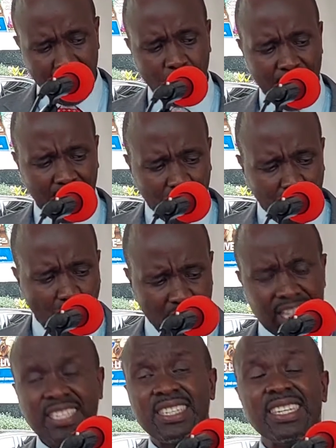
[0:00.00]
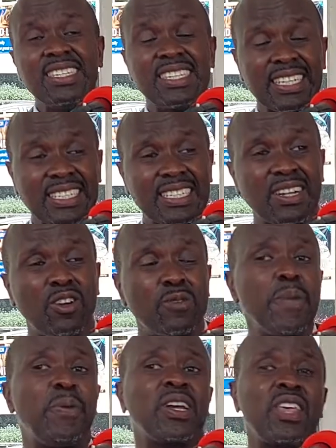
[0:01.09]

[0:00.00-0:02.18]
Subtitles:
where God insisted on people